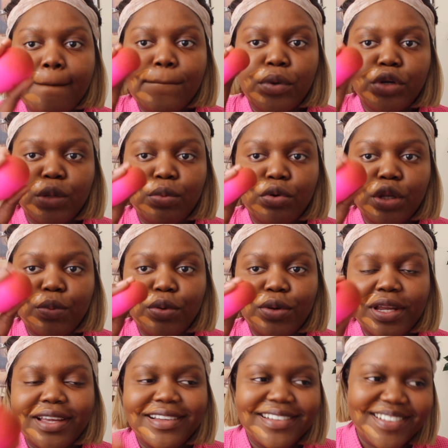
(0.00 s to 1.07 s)
Booty, booty,
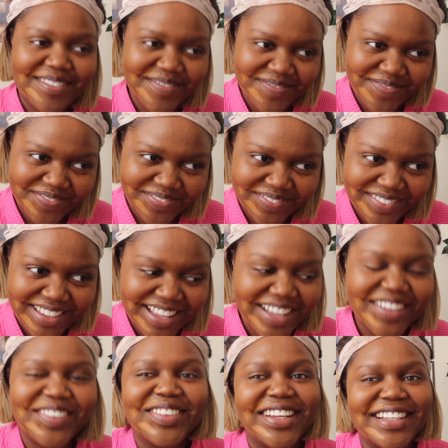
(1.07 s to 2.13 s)
booty.
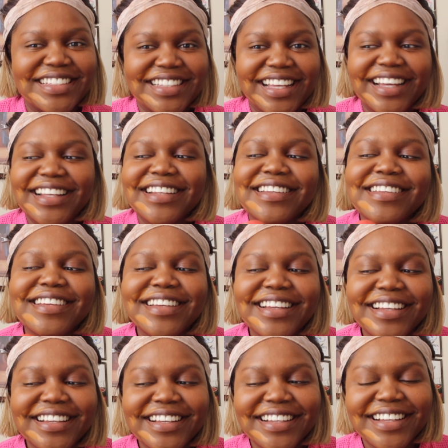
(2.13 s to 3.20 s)
Who does that?
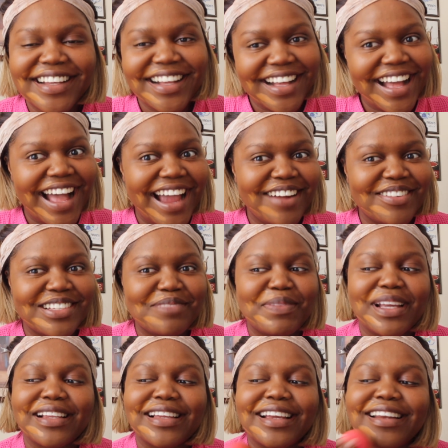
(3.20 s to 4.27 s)
Iris
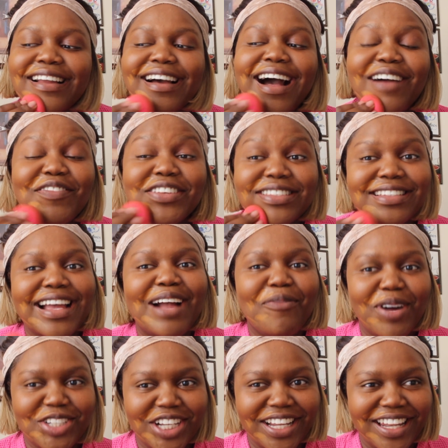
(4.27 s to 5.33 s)
Baleen. Obviously I
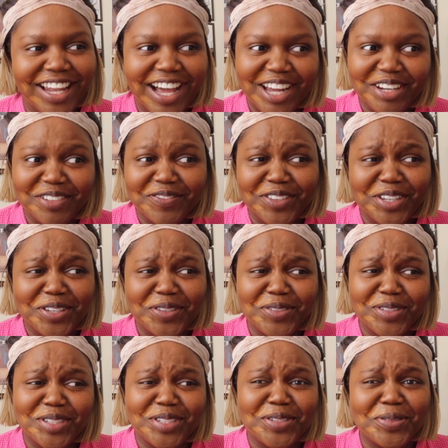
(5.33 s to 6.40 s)
watch a lot of
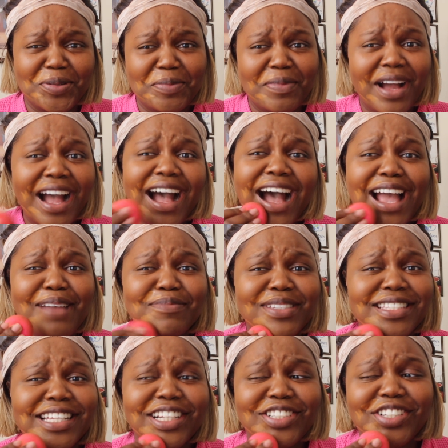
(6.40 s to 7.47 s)
YouTube. I'm
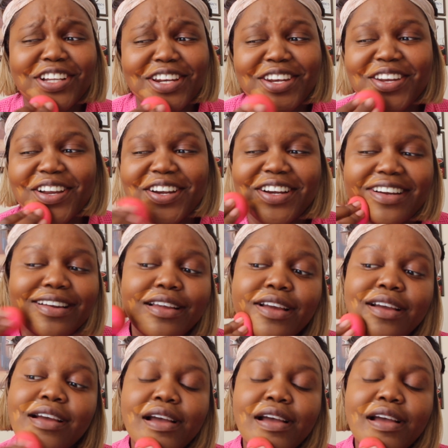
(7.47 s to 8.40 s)
such a nerd.